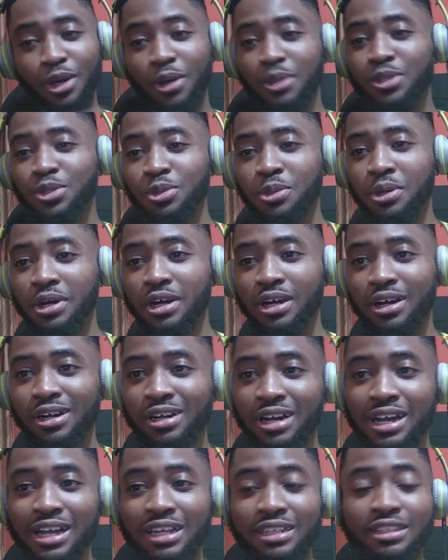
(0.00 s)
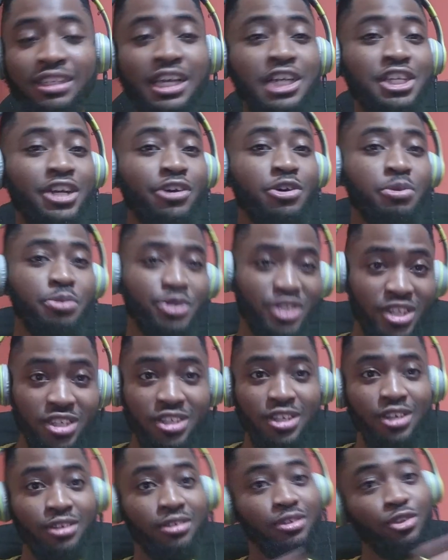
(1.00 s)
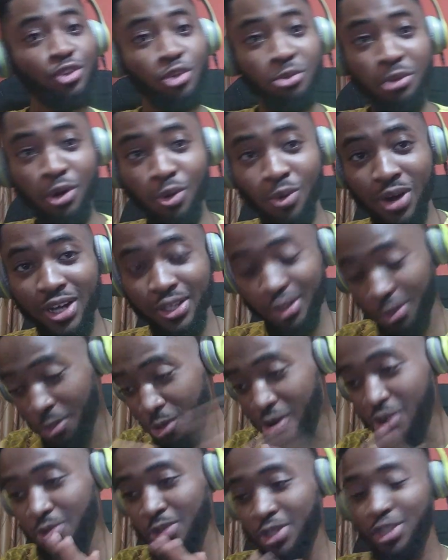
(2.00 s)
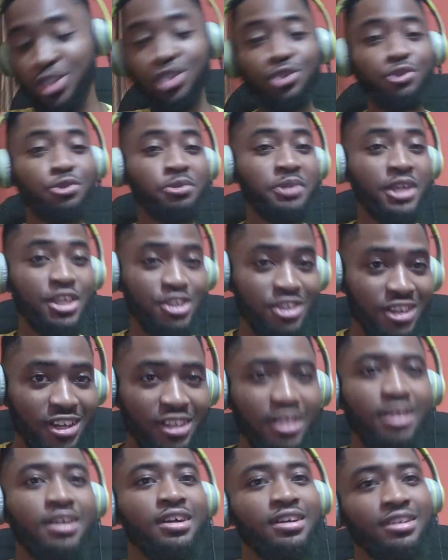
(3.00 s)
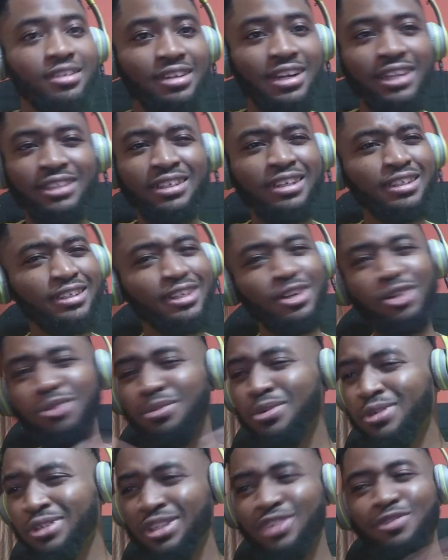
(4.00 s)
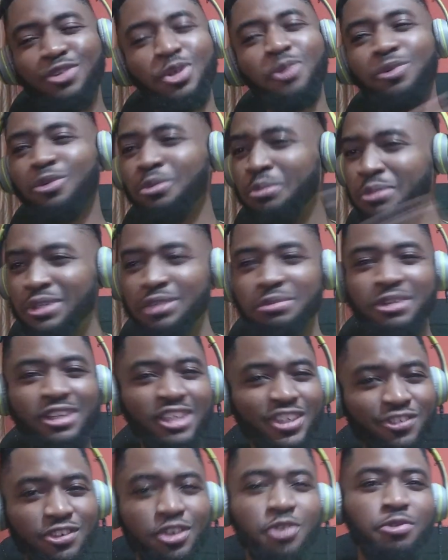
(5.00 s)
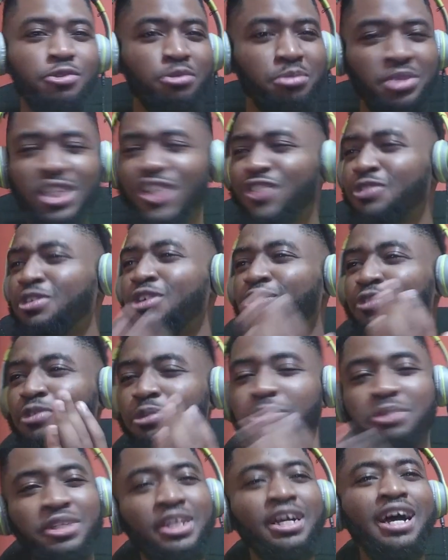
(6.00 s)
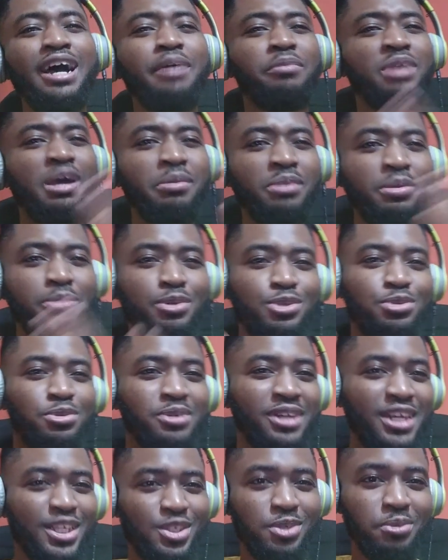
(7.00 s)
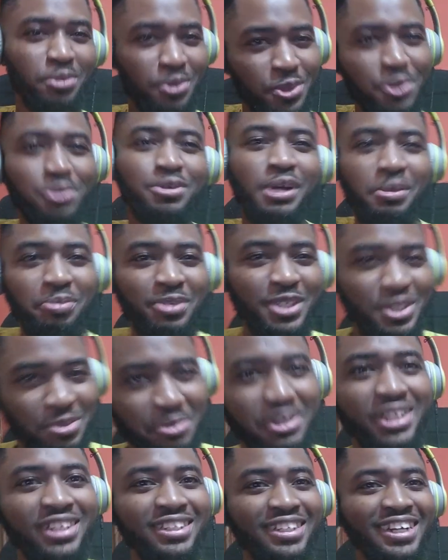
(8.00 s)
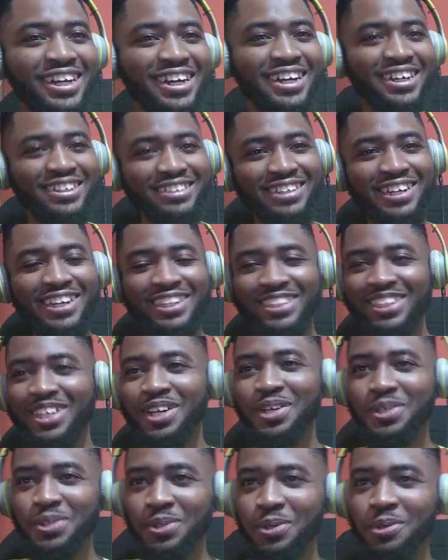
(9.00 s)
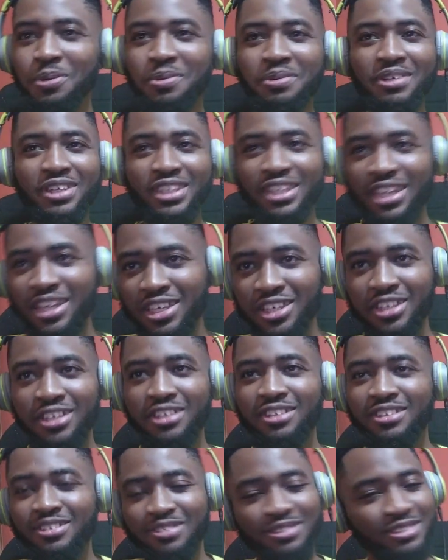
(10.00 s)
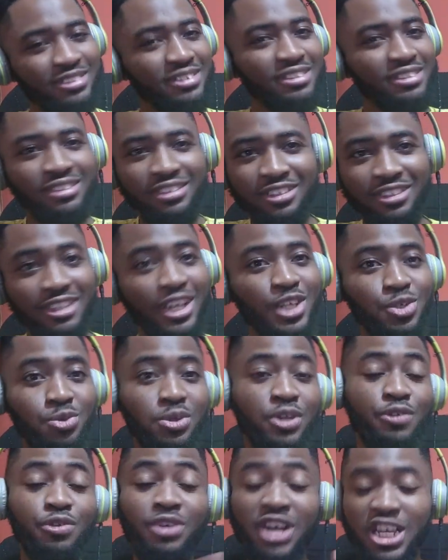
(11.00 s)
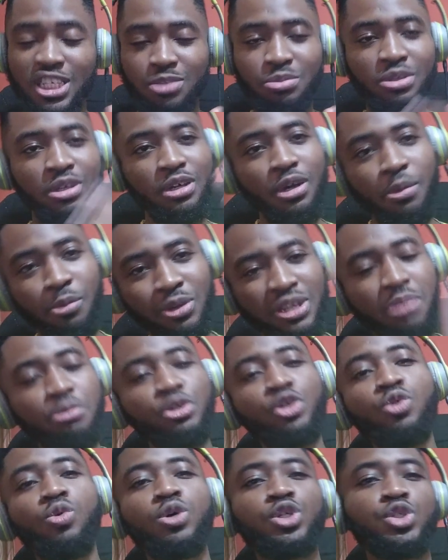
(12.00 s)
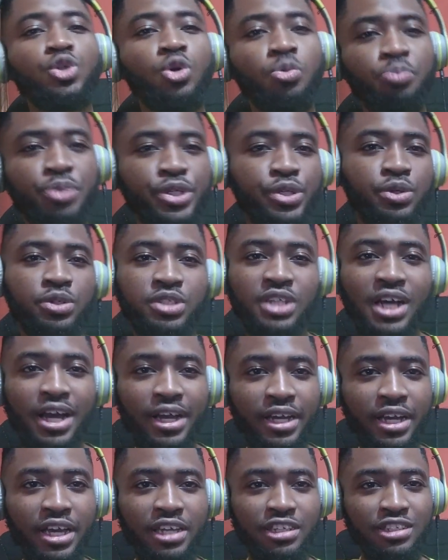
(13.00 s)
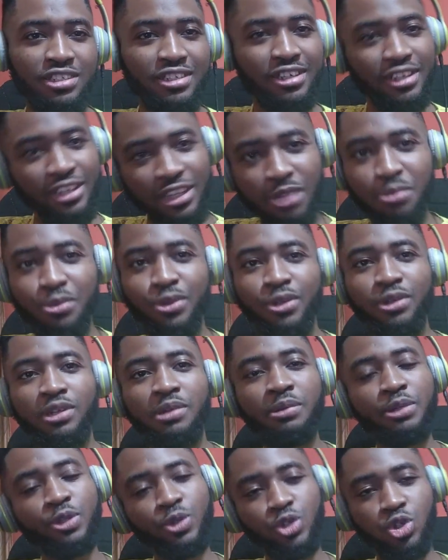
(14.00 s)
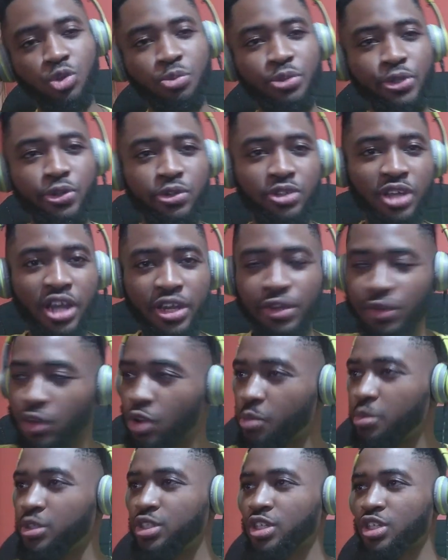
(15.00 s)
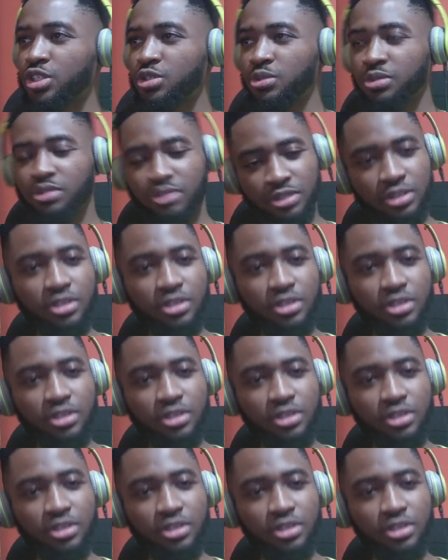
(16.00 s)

So Niger represented, number one representation from Niger. All right, now come on, give it up for me. I'm able to get some good rappers, man. All right, so KayKeed, nice one if you ask me, but let me know what your opinions are, guys. Let me know what your opinions are in the comment section.